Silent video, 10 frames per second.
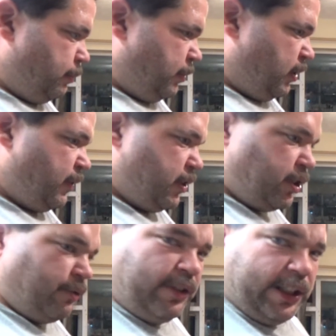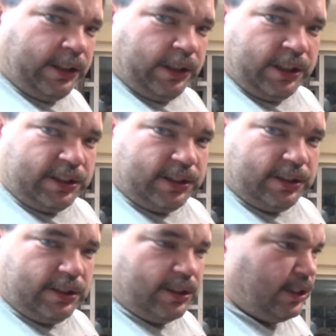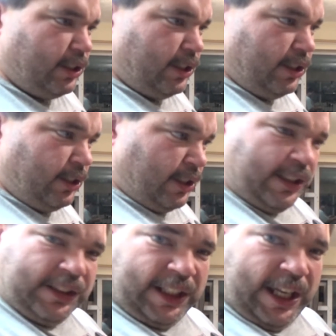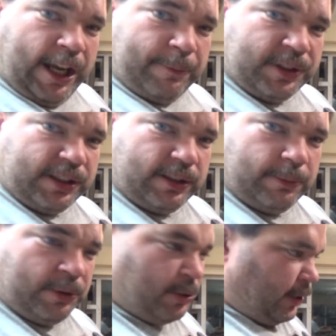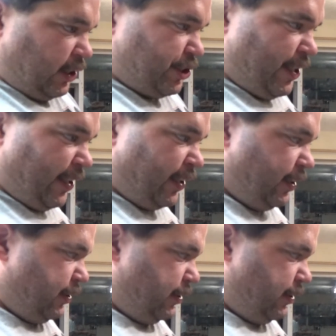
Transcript: I've actually realised that these gaps between each leg